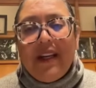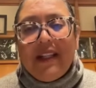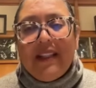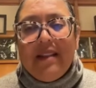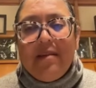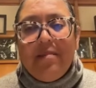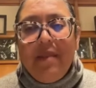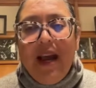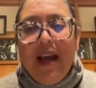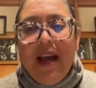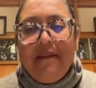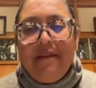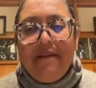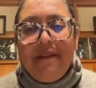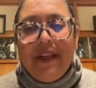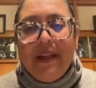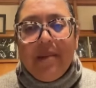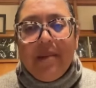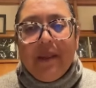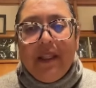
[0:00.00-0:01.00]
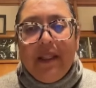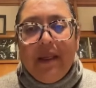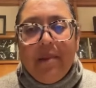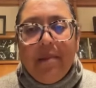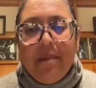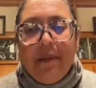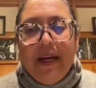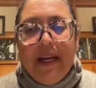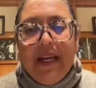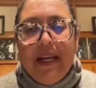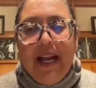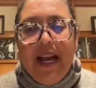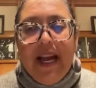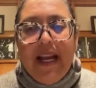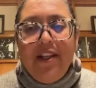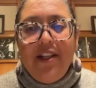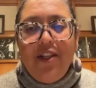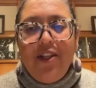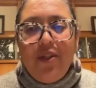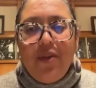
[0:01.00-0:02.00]
my family, but
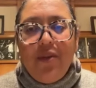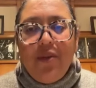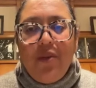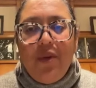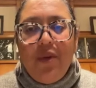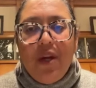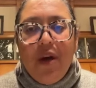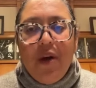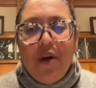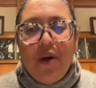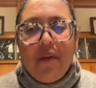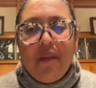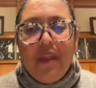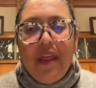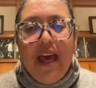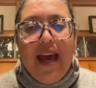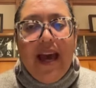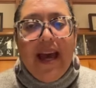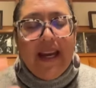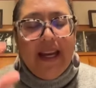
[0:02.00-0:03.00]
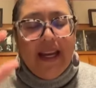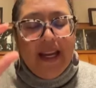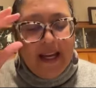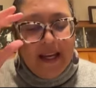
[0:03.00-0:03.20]
I do know that